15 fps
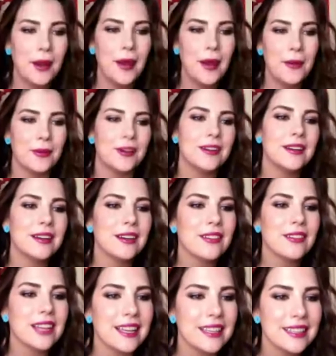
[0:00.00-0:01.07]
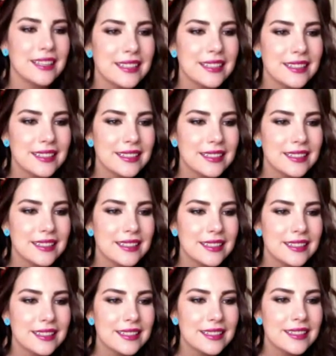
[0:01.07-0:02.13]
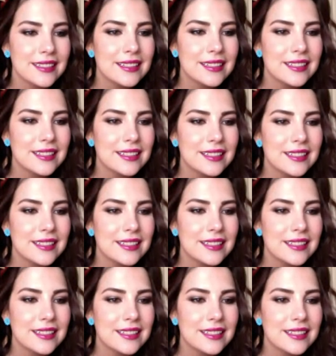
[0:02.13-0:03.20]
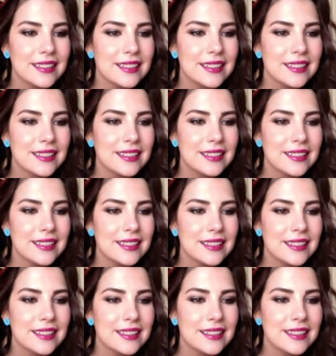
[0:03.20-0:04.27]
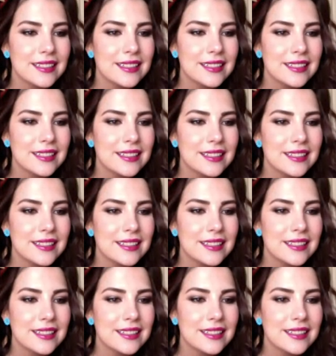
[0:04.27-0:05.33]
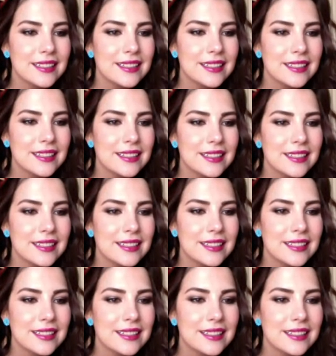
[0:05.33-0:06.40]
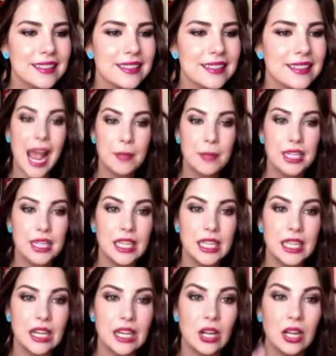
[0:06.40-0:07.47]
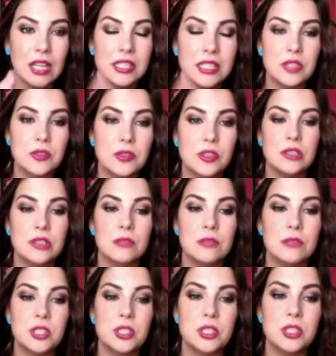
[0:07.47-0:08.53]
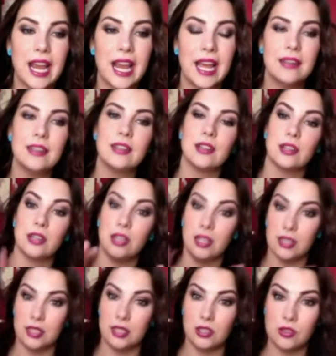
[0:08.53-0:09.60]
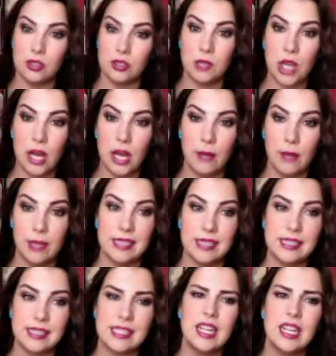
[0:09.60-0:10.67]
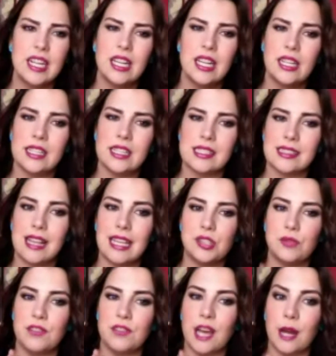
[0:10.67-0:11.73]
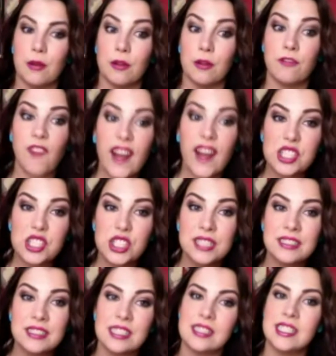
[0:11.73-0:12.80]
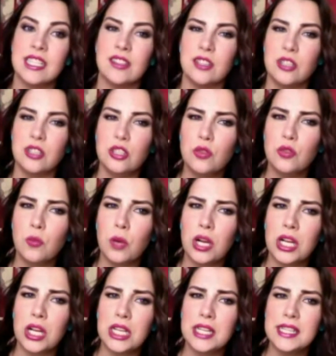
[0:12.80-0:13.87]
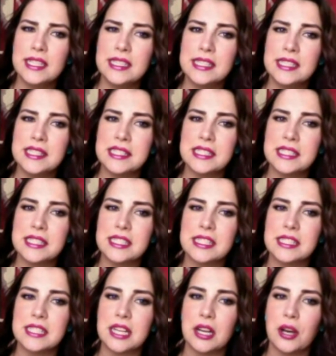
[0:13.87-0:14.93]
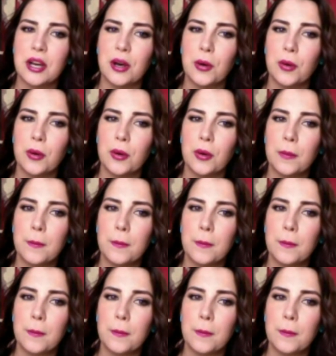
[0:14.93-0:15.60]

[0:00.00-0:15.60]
Woo! Okay. We're gonna refresh that. Yeah, it seems like a similar thing is happening on YouTube chat or on the YouTube comments. It's like you've got to refresh it to see the new ones. So,